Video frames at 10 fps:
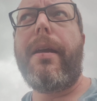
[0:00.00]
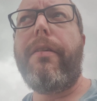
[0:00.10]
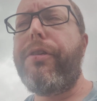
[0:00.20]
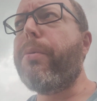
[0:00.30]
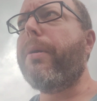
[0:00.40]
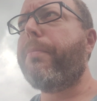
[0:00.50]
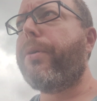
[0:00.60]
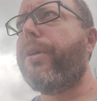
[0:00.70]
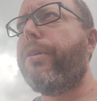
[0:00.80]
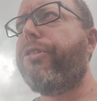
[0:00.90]
if you want
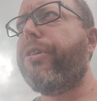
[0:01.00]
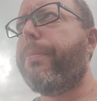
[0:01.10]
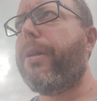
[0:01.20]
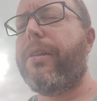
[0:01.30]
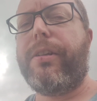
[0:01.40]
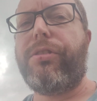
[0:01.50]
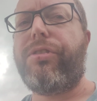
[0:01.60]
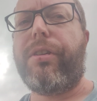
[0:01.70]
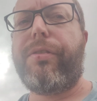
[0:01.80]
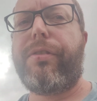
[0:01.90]
more geopolitics
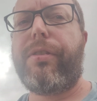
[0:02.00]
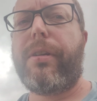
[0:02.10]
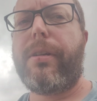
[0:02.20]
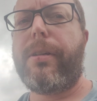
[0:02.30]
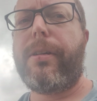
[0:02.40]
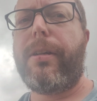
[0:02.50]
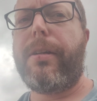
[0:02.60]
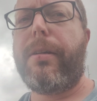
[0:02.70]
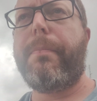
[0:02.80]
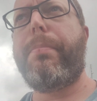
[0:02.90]
stuff,
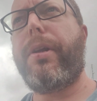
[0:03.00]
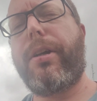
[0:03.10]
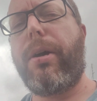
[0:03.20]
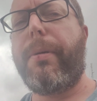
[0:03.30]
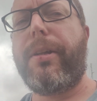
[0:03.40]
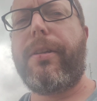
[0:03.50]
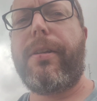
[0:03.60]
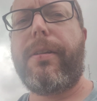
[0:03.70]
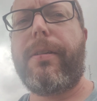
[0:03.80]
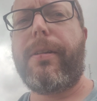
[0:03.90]
put a comment,
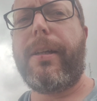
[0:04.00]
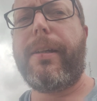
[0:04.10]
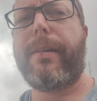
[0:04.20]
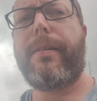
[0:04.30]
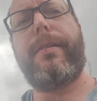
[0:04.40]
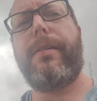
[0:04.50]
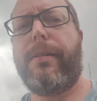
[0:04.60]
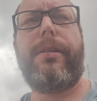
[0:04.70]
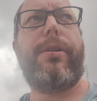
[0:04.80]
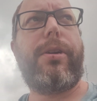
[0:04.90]

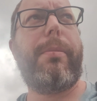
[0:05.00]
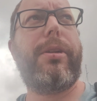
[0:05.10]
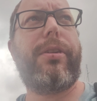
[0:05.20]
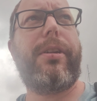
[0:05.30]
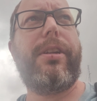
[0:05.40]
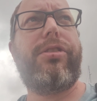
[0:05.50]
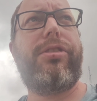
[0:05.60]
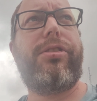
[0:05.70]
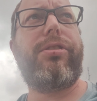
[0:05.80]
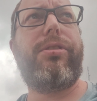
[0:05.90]
comment on
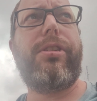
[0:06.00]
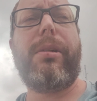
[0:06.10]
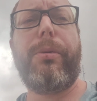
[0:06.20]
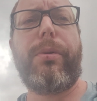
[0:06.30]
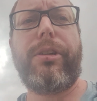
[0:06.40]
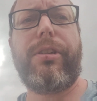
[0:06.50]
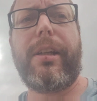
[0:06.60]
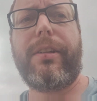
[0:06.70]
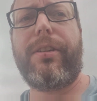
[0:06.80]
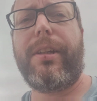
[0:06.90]
this, tell me what you'd
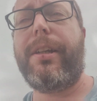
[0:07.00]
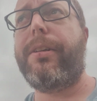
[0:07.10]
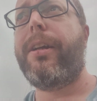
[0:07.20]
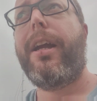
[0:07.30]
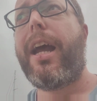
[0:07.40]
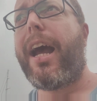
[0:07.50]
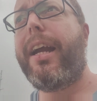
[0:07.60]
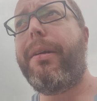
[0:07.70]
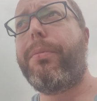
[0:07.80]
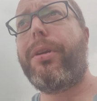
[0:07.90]
like to hear.
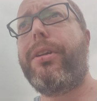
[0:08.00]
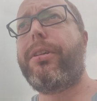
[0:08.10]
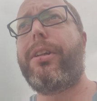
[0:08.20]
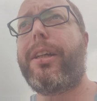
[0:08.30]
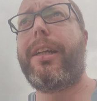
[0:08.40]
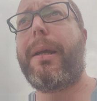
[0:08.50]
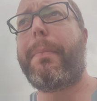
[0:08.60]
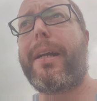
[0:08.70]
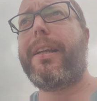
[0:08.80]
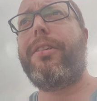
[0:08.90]
I want to
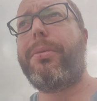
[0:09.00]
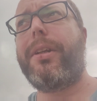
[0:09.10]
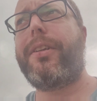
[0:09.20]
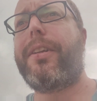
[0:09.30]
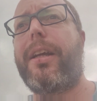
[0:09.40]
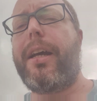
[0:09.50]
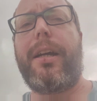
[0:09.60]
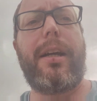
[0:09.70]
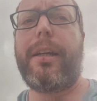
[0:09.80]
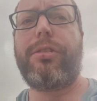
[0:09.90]
get back into it.
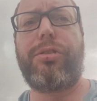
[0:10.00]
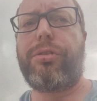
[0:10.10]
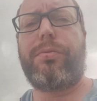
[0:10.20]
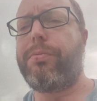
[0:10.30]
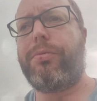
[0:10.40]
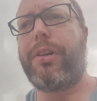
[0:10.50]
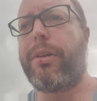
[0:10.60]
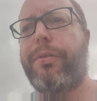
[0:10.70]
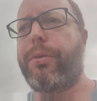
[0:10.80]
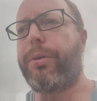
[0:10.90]
I just
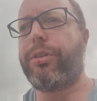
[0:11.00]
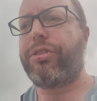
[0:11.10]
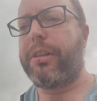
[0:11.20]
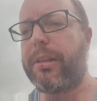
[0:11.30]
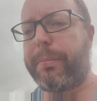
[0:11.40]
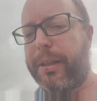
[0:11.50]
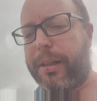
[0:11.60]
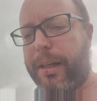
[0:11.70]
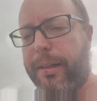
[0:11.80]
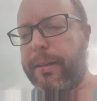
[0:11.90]
fell off the horse a little bit,
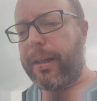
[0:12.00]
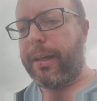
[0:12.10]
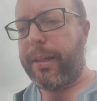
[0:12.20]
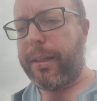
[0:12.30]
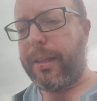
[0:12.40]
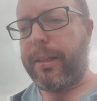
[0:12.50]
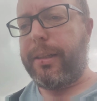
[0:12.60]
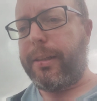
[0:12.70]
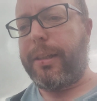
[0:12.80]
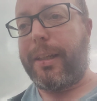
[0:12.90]
and
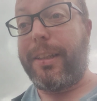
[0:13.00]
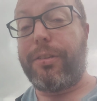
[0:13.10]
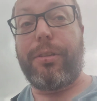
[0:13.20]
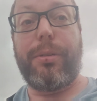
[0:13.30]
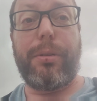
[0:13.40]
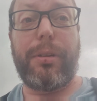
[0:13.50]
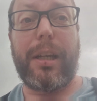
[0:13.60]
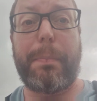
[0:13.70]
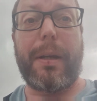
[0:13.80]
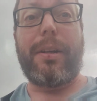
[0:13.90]
I need to
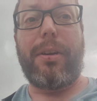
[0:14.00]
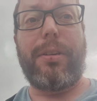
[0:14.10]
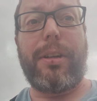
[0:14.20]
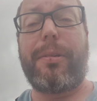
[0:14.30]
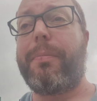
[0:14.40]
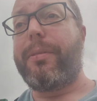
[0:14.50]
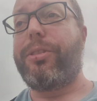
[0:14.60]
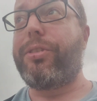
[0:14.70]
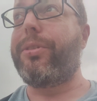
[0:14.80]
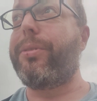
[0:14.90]
get back on it.
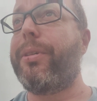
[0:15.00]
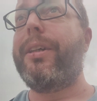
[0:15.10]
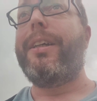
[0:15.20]
So